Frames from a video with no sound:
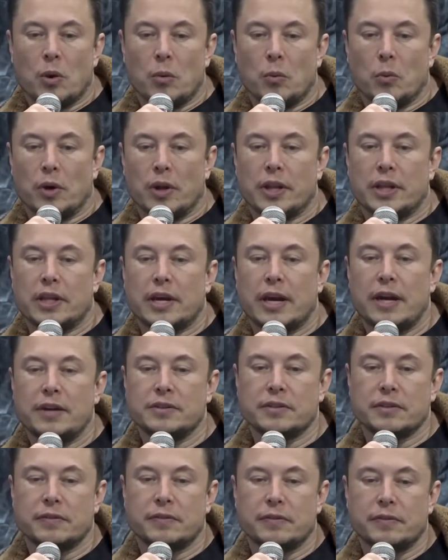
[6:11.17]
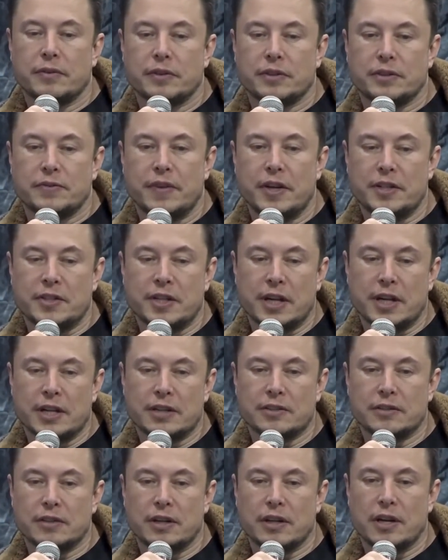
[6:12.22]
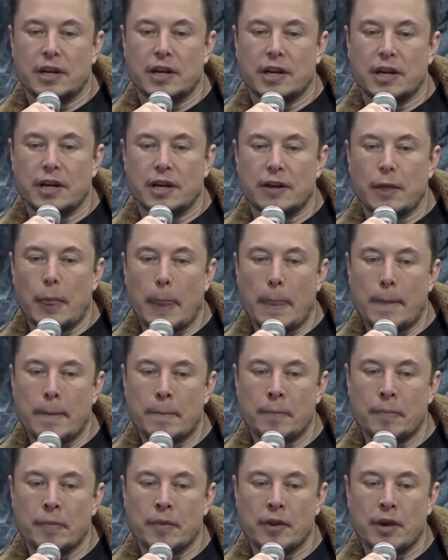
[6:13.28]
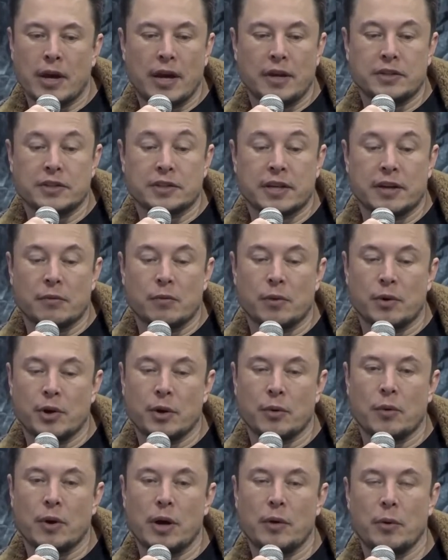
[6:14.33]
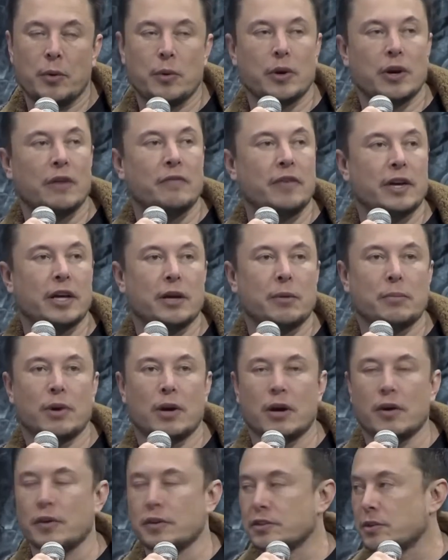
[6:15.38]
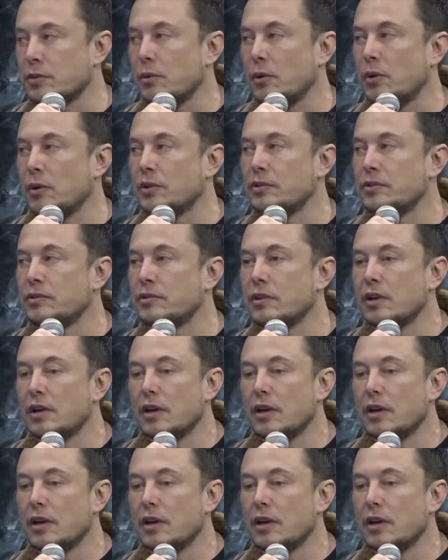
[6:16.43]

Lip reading: Well, in the case of SpaceX, I just kept wondering why we were not making progress towards